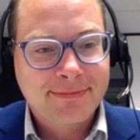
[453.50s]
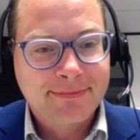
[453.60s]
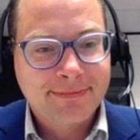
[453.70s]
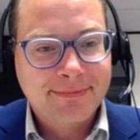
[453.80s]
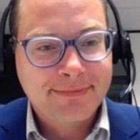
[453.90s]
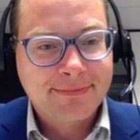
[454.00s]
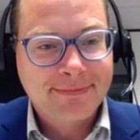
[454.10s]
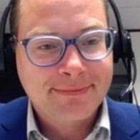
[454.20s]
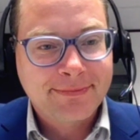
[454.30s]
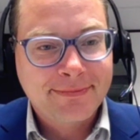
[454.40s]

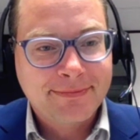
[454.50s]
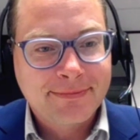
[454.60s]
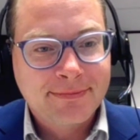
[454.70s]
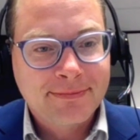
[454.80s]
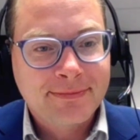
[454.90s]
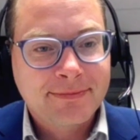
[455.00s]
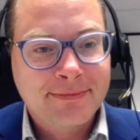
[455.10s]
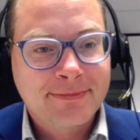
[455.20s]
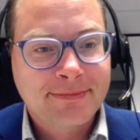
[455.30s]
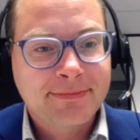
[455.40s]

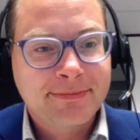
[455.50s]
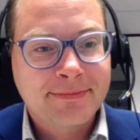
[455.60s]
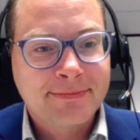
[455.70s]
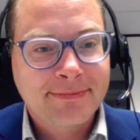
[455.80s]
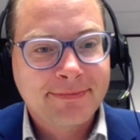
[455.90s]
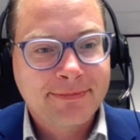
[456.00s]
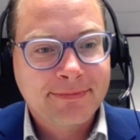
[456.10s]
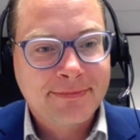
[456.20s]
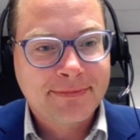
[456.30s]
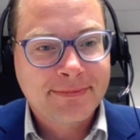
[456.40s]

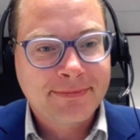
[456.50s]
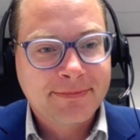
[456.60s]
No words are spoken by the person on screen.